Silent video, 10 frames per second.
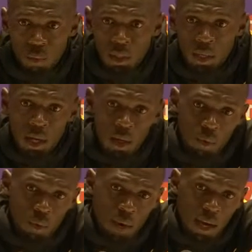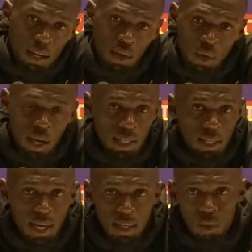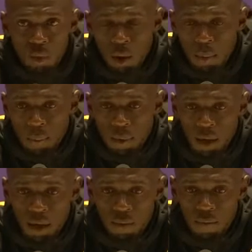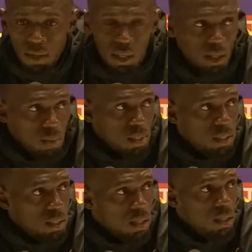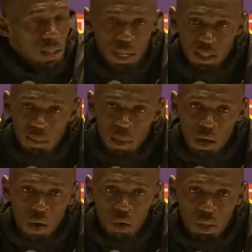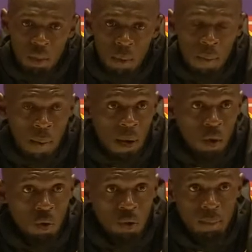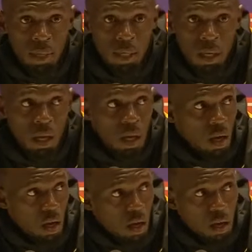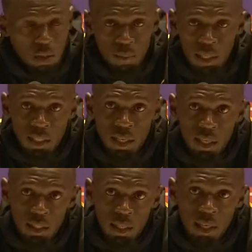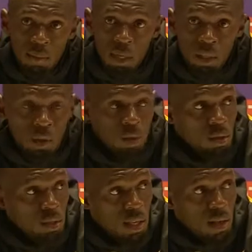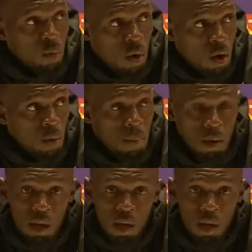When I knew that I had to warm up, I felt a little bit tight on my coach. I remember my coach made a call to me, and he's like, Usain, make sure you stay warm.